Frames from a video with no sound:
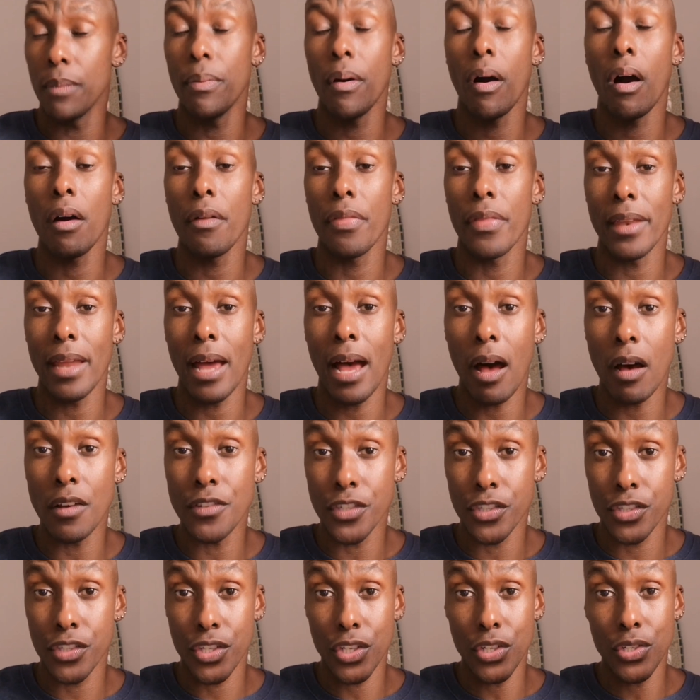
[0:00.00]
be a path that
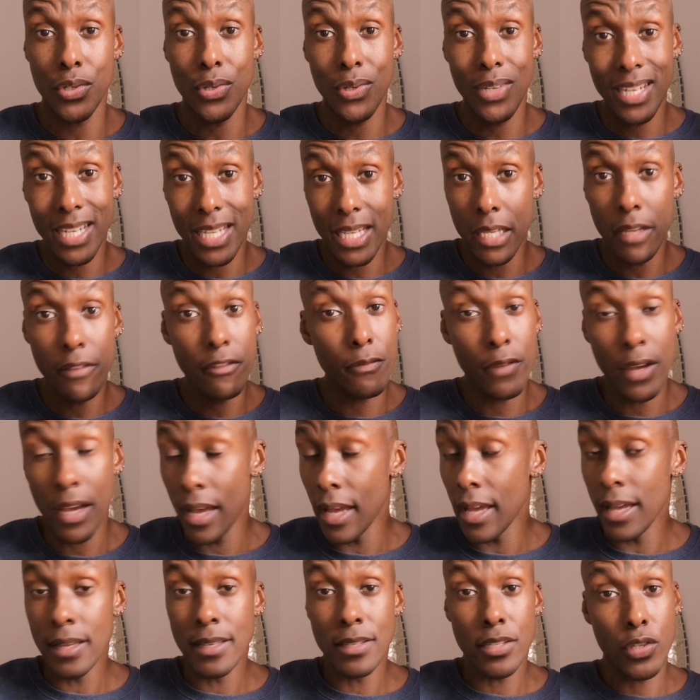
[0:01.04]
asks you to leave
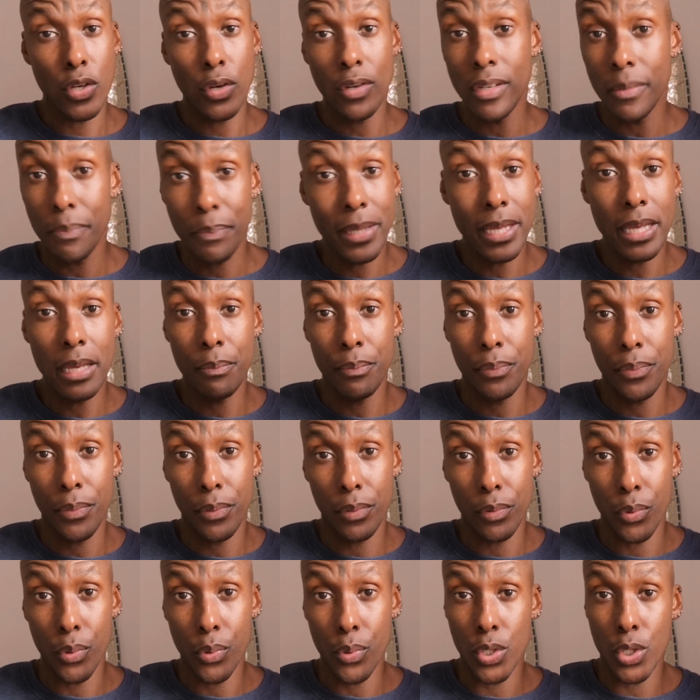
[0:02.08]
certain
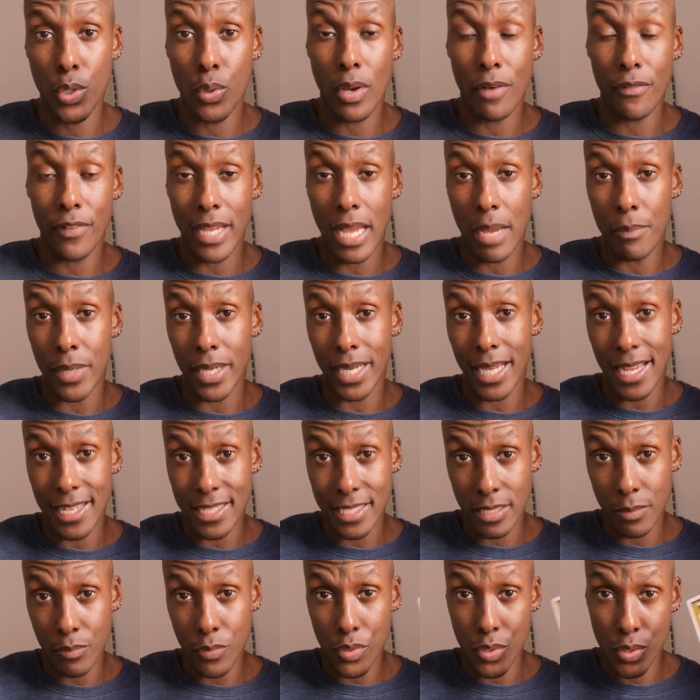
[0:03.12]
people who you have come
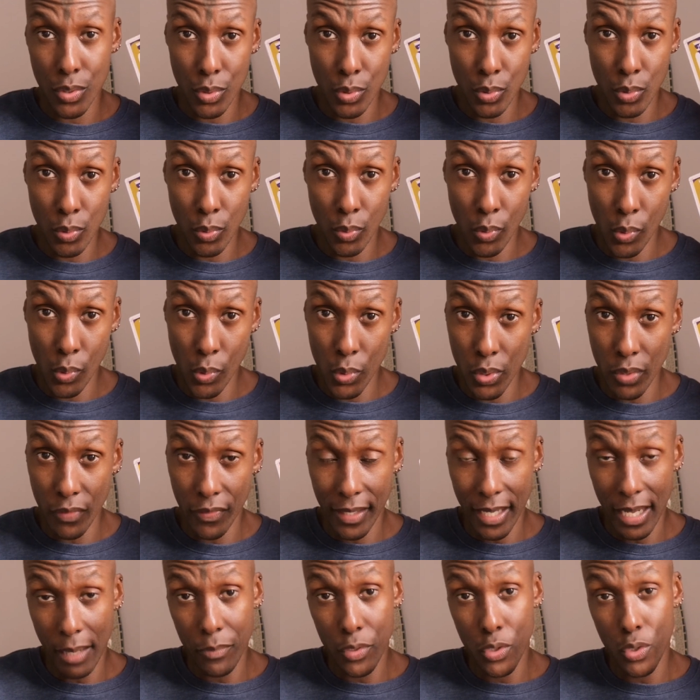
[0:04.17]
accustomed to, who
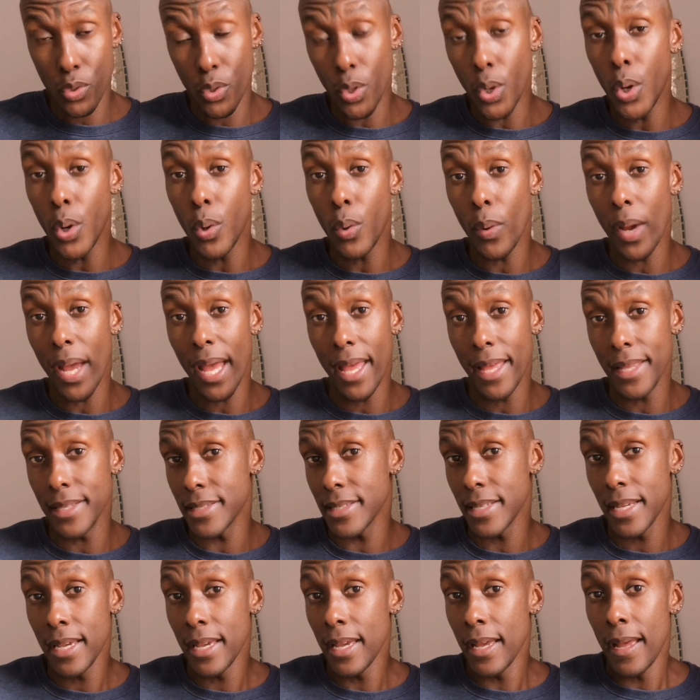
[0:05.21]
you've come to know
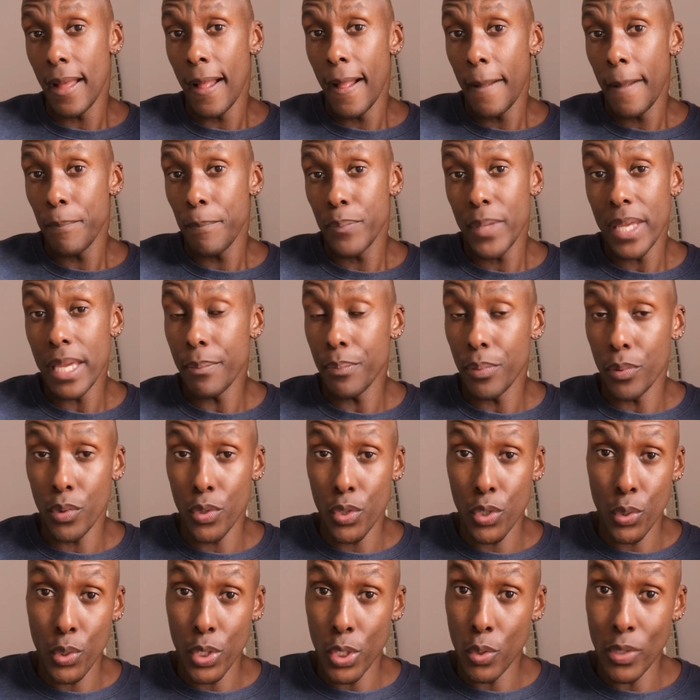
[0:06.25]
as people
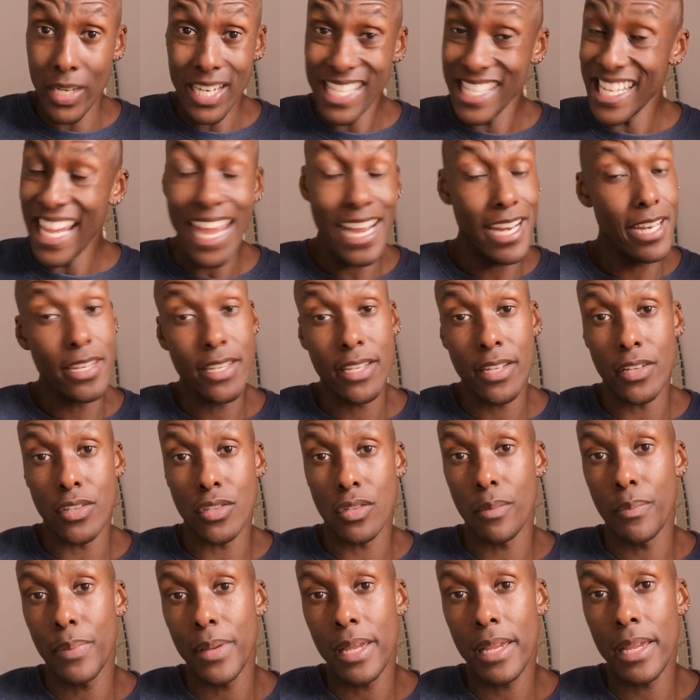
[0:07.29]
who you
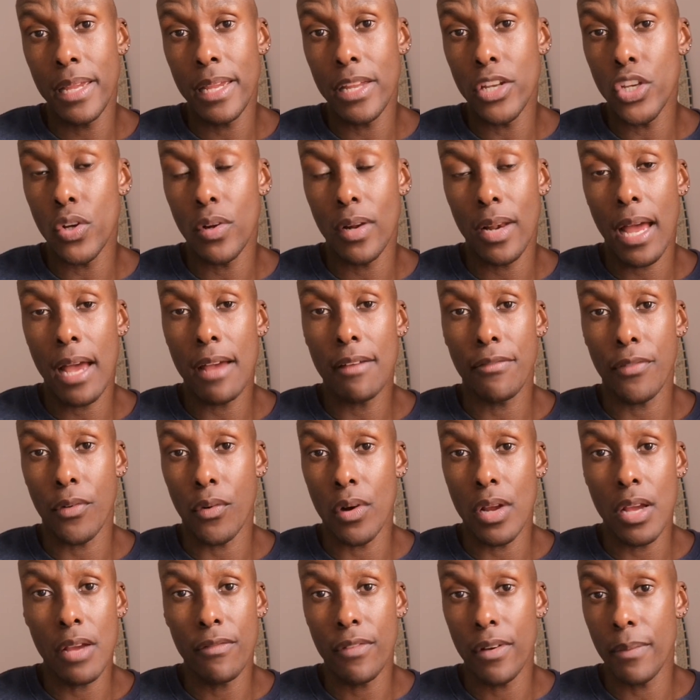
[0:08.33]
intended to be in your life
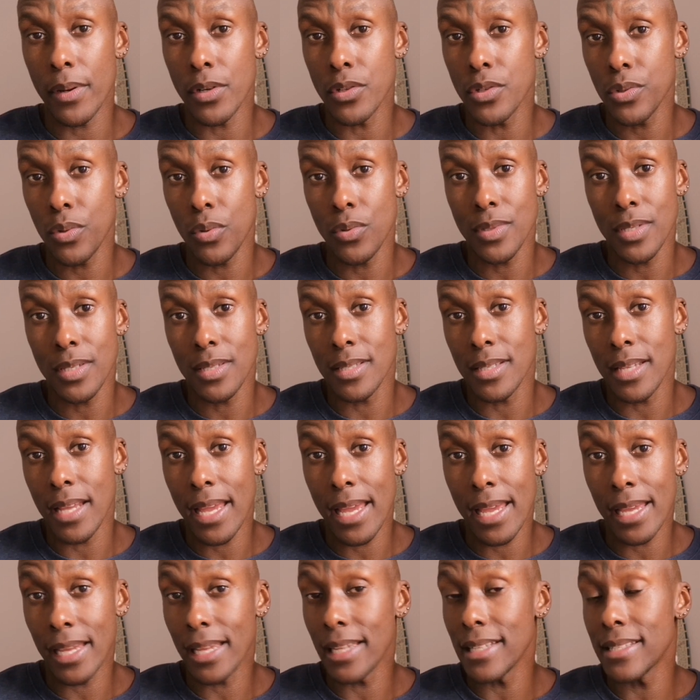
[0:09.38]
forever. But Source is
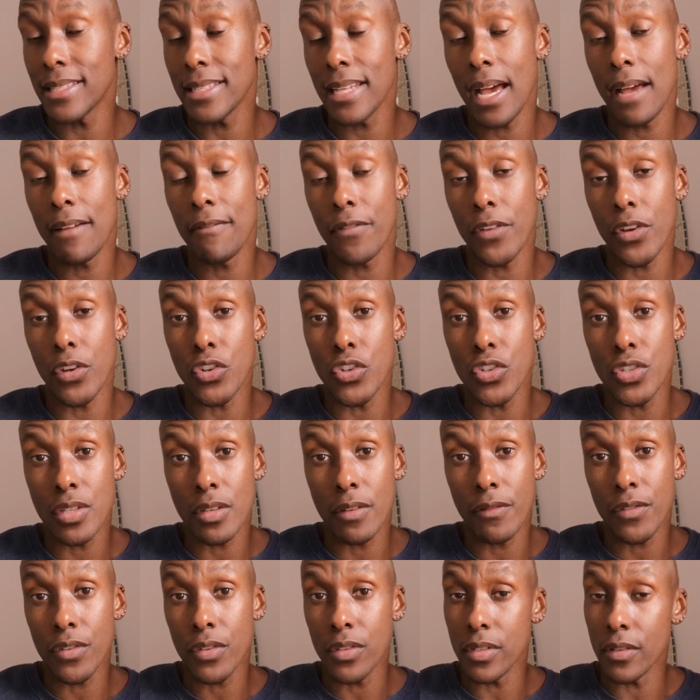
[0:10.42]
saying it's time for you to
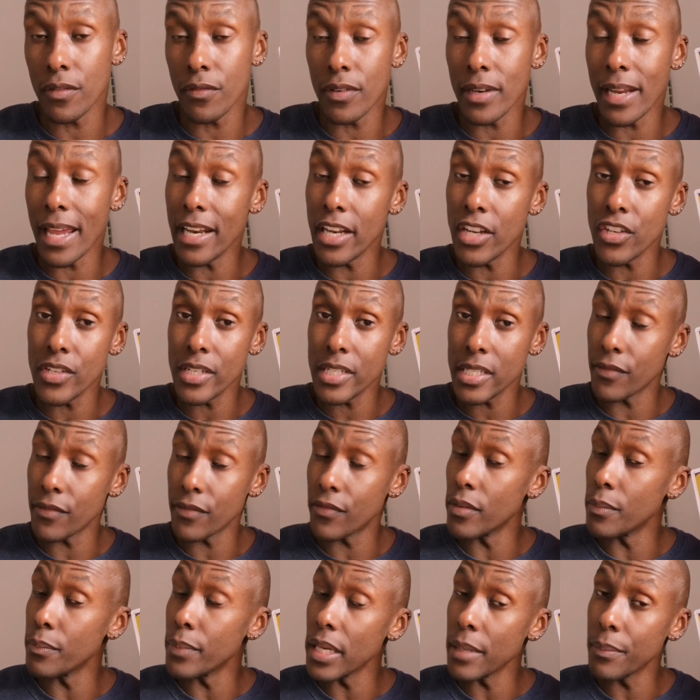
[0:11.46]
shift to different energies,
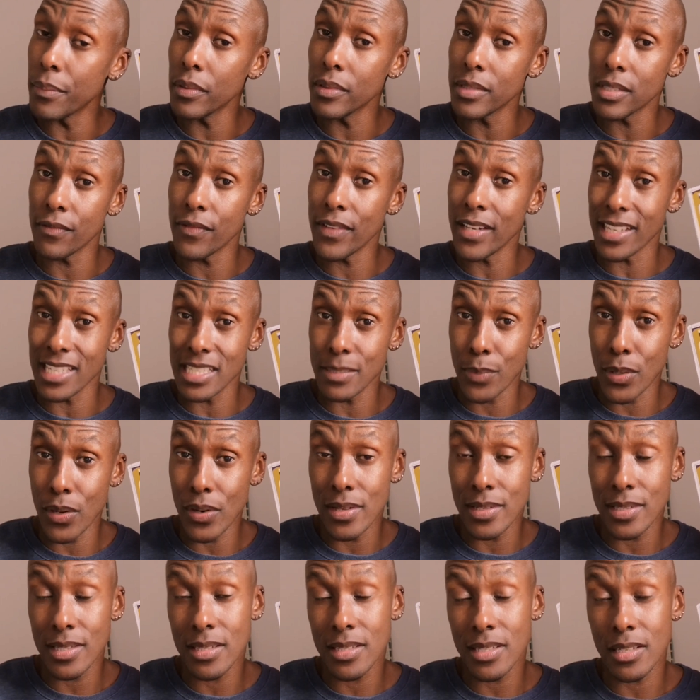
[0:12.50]
different people, different
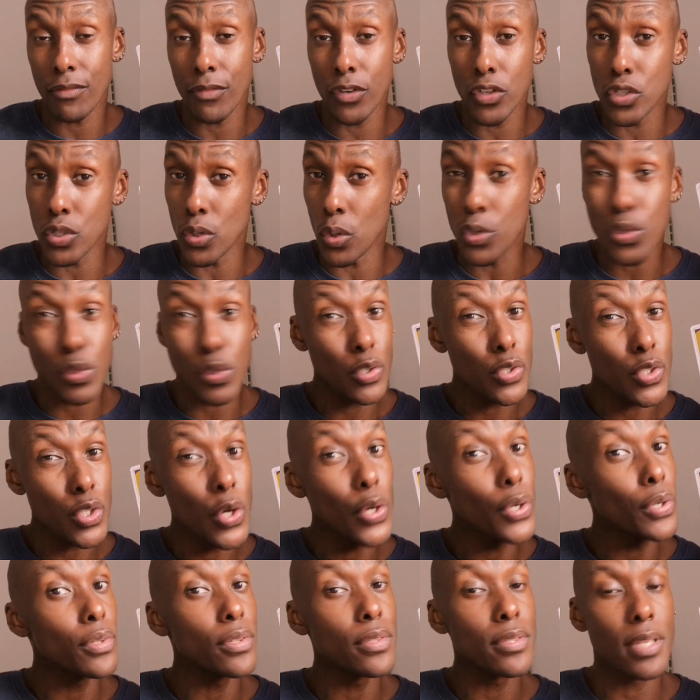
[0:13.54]
experiences, different social
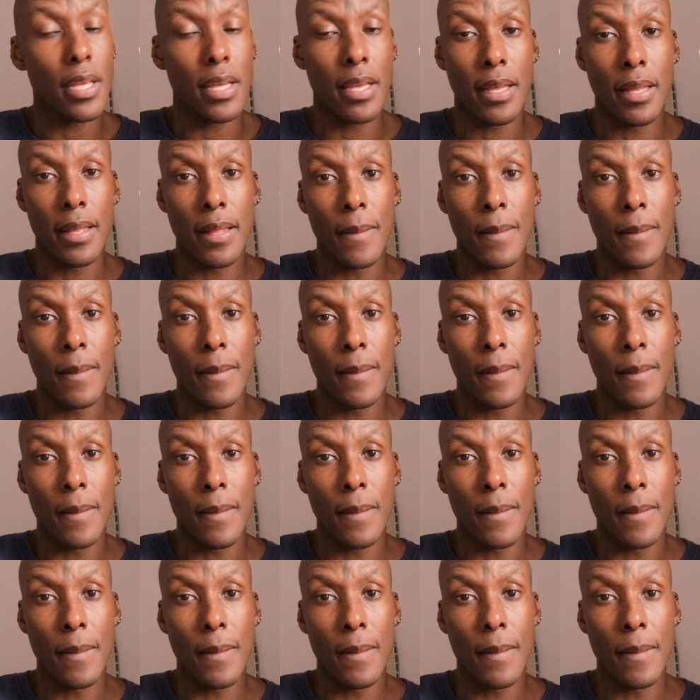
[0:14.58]
circles,